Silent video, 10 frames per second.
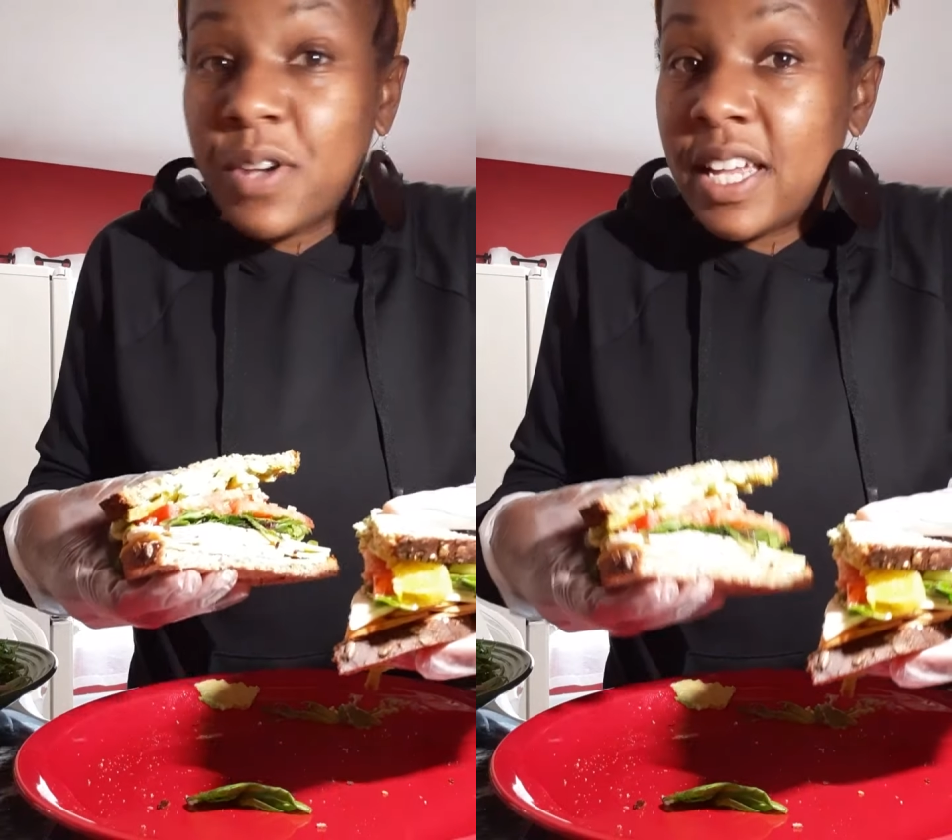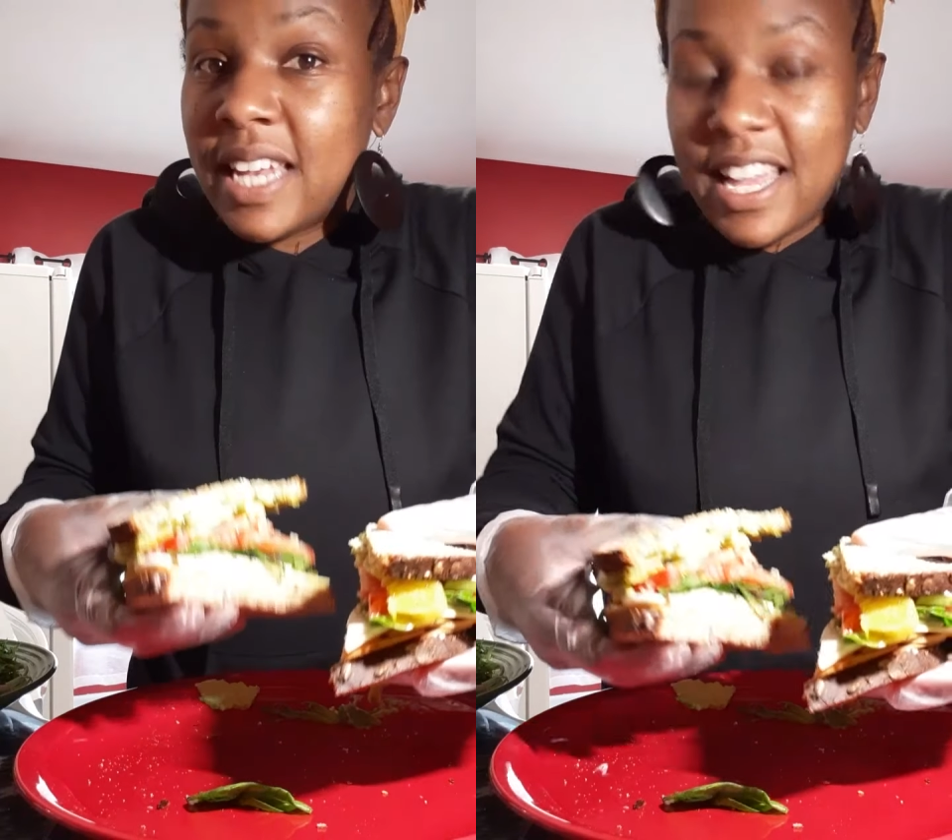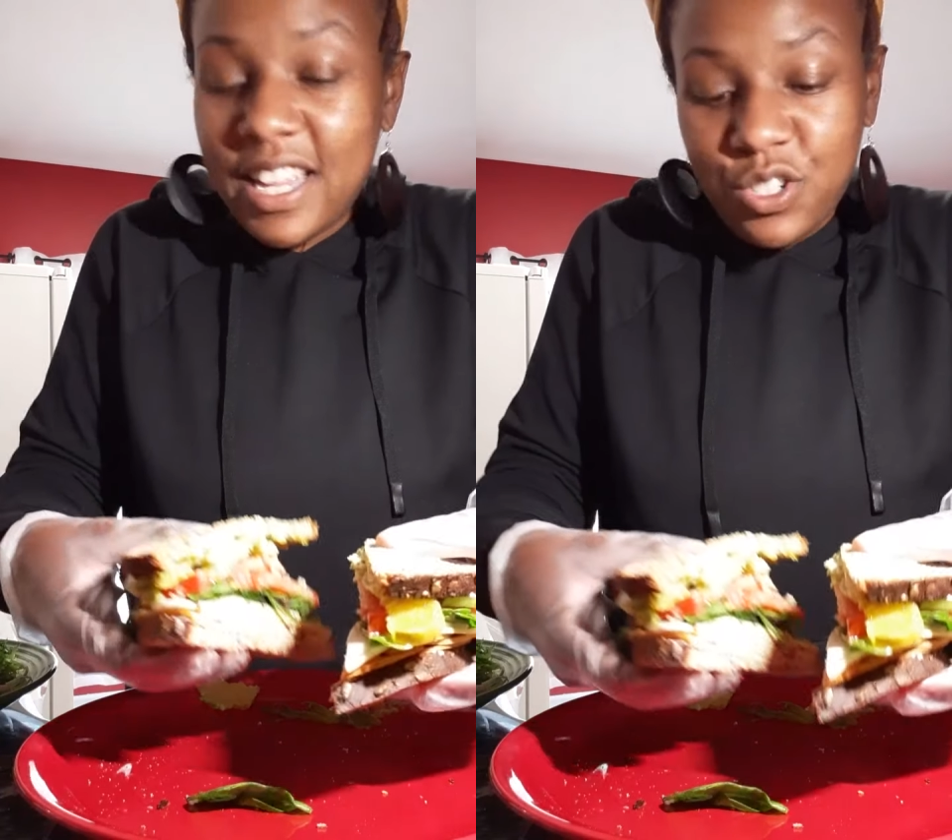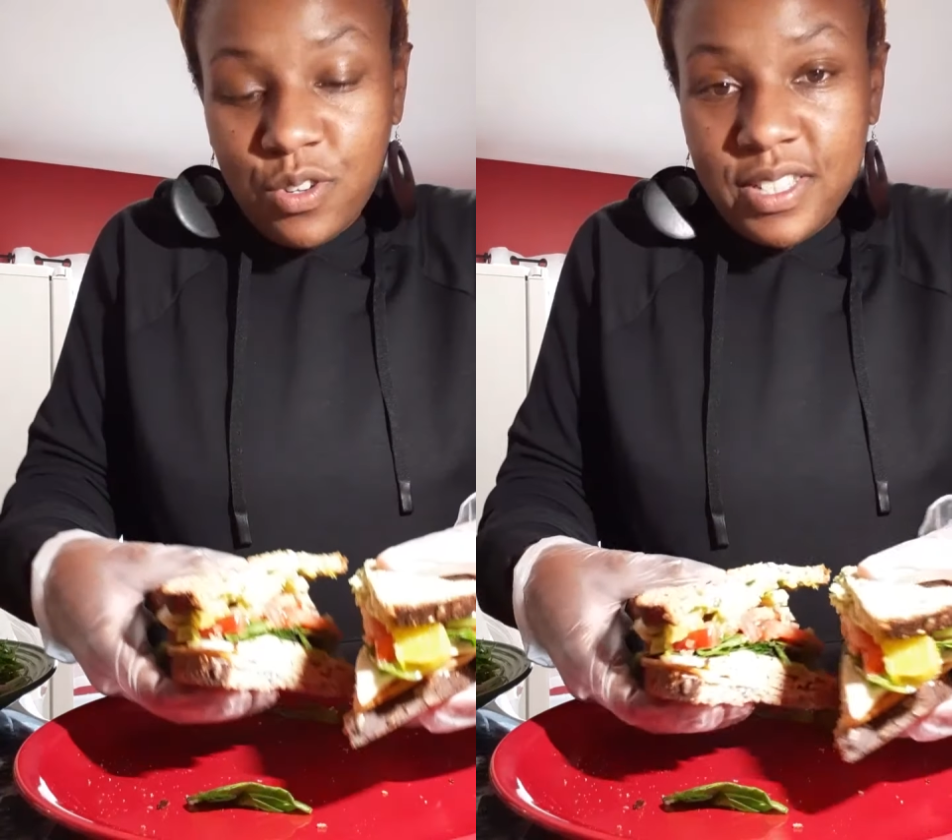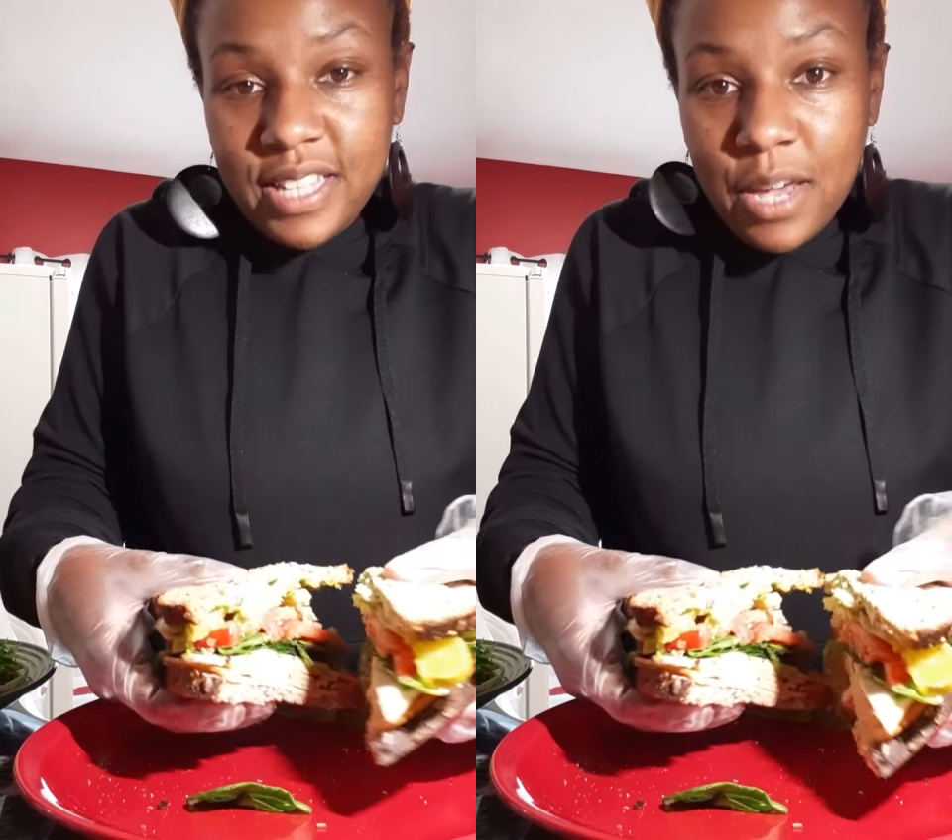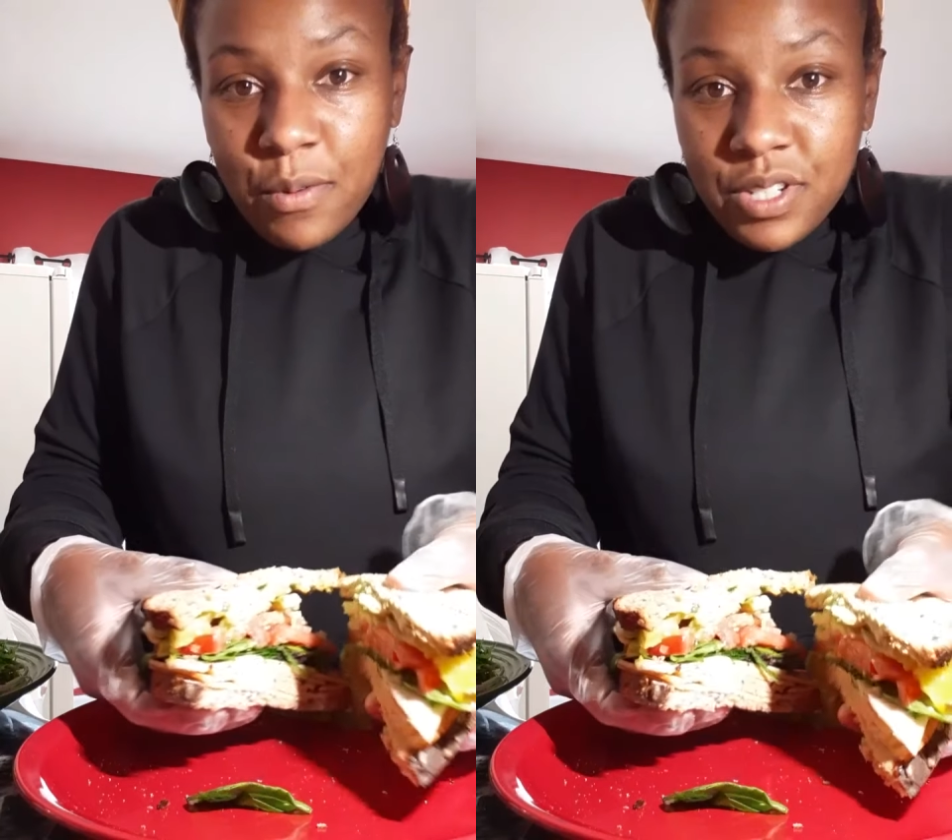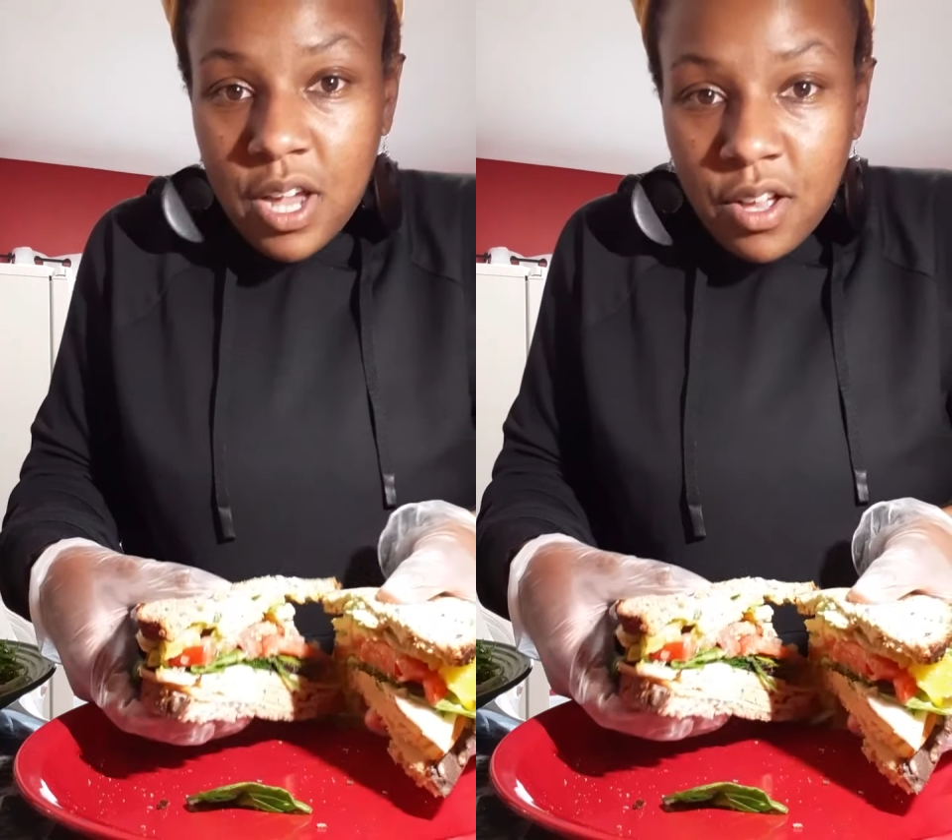cannot enjoy a sandwich.